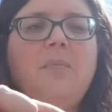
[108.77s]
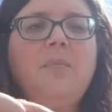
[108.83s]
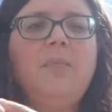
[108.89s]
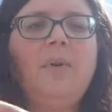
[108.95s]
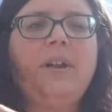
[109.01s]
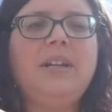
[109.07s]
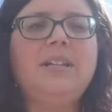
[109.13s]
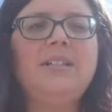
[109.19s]

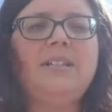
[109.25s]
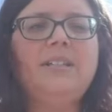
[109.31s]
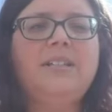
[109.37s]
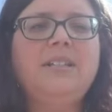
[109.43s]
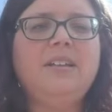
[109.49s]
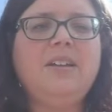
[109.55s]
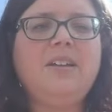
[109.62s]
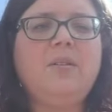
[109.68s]
but it
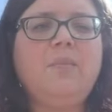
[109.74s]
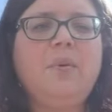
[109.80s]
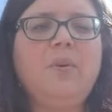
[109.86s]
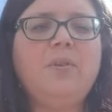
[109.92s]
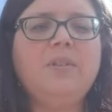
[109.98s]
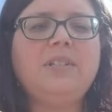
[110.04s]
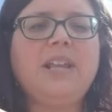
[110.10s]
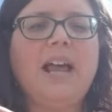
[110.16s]
still
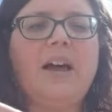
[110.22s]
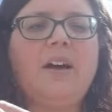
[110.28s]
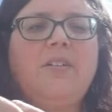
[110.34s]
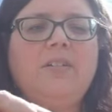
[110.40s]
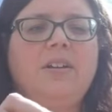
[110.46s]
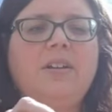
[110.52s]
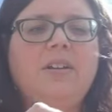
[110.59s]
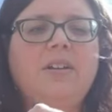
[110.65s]
pulls
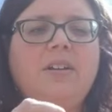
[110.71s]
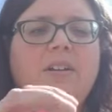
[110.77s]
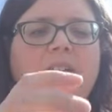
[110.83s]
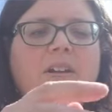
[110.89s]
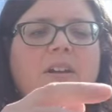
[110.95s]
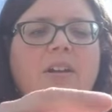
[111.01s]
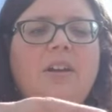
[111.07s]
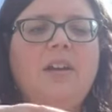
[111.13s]
out
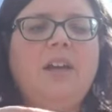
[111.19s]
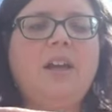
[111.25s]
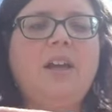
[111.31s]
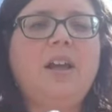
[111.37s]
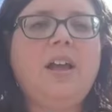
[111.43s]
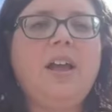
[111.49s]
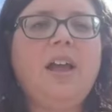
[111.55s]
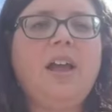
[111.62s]

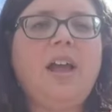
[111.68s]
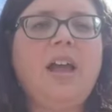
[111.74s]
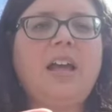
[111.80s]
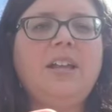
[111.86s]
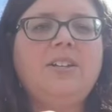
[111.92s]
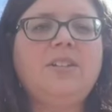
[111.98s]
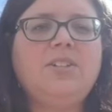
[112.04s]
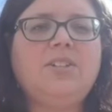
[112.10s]

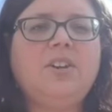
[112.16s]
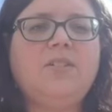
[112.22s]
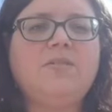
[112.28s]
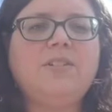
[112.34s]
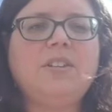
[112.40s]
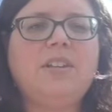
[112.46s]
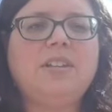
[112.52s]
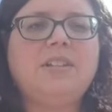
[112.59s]
and
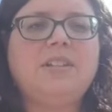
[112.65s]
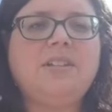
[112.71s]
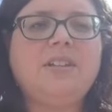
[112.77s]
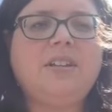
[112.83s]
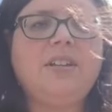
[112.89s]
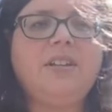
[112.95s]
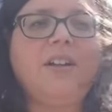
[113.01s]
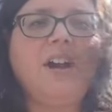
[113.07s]
shows us
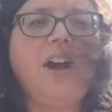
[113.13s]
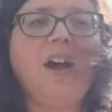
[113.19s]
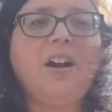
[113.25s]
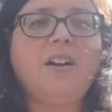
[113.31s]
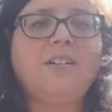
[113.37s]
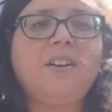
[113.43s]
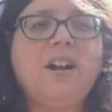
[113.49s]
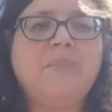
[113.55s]

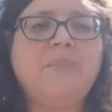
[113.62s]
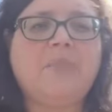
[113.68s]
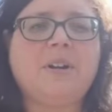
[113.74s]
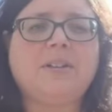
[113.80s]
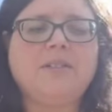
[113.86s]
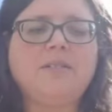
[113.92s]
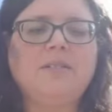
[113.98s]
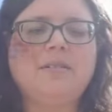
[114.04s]
our
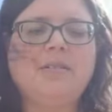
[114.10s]
numbers.